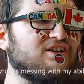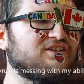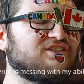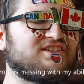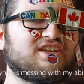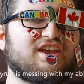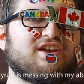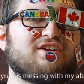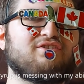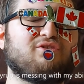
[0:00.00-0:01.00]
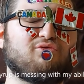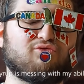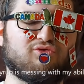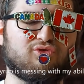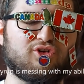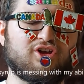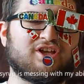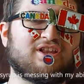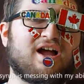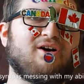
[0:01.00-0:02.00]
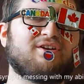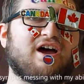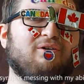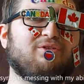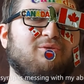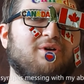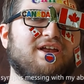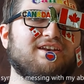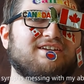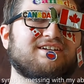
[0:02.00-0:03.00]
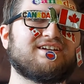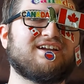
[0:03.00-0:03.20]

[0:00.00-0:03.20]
singing really loud out the wind.